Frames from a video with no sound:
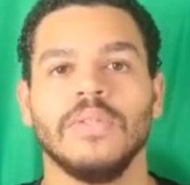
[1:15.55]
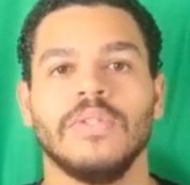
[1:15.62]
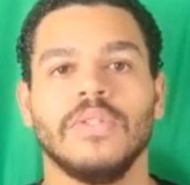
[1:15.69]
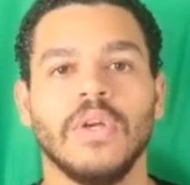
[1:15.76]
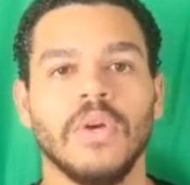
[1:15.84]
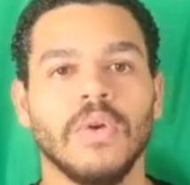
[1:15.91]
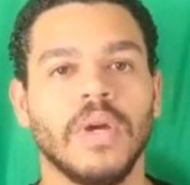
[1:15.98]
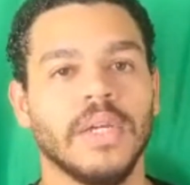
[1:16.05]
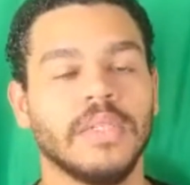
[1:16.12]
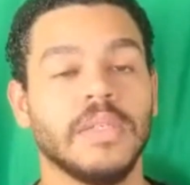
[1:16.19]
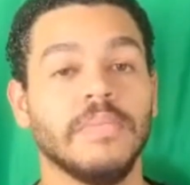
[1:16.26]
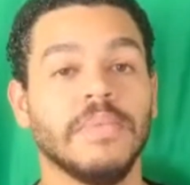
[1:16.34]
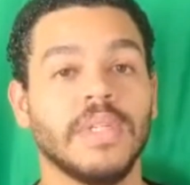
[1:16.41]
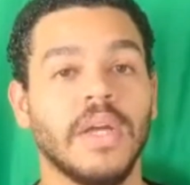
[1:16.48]
So
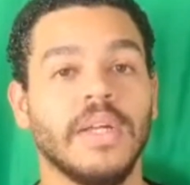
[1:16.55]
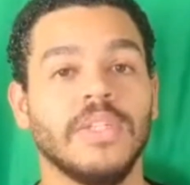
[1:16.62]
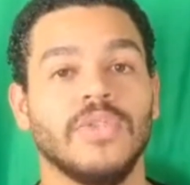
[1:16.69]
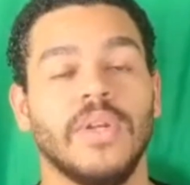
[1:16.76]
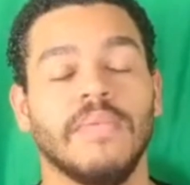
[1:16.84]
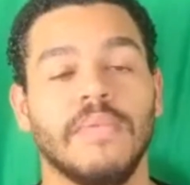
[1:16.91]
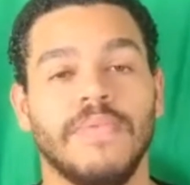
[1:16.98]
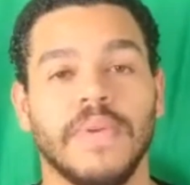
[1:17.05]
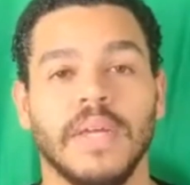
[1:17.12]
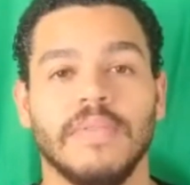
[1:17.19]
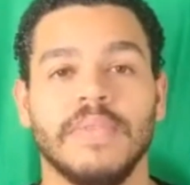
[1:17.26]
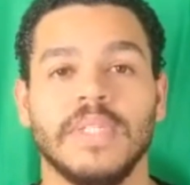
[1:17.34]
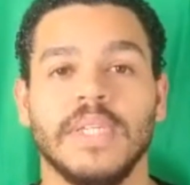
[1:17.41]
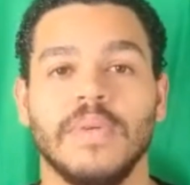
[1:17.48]
custom signs are another
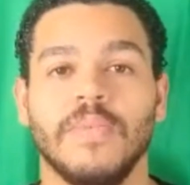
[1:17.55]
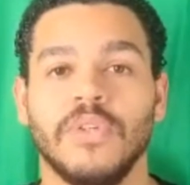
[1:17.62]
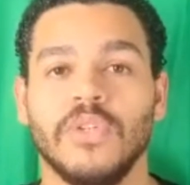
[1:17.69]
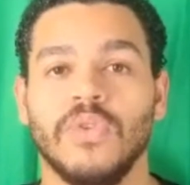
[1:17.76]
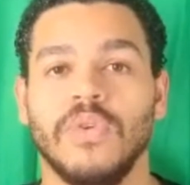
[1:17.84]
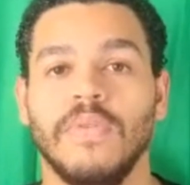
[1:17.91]
thing I've seen which are